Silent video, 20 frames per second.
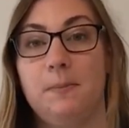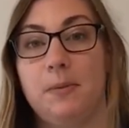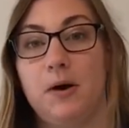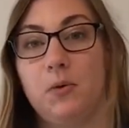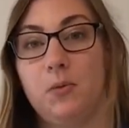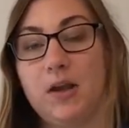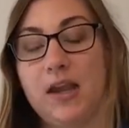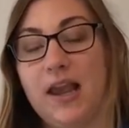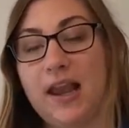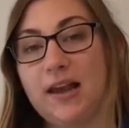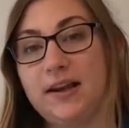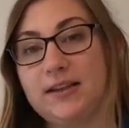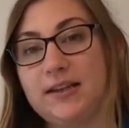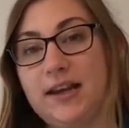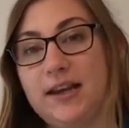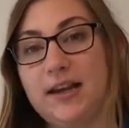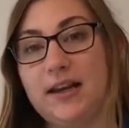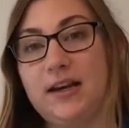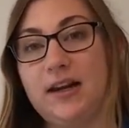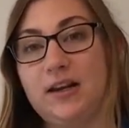but we can't
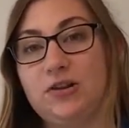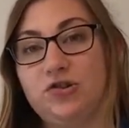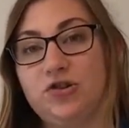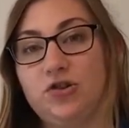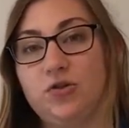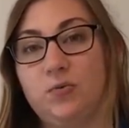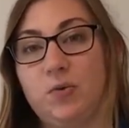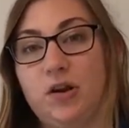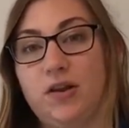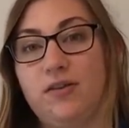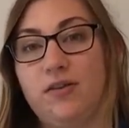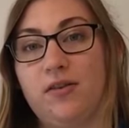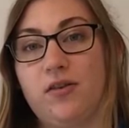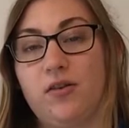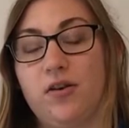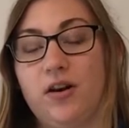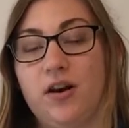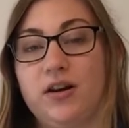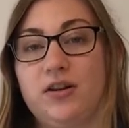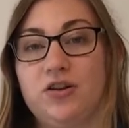take in injured ones
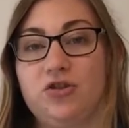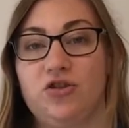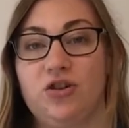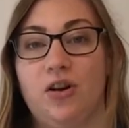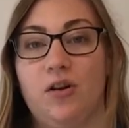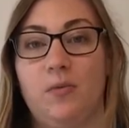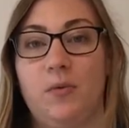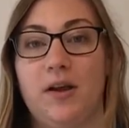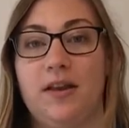or additional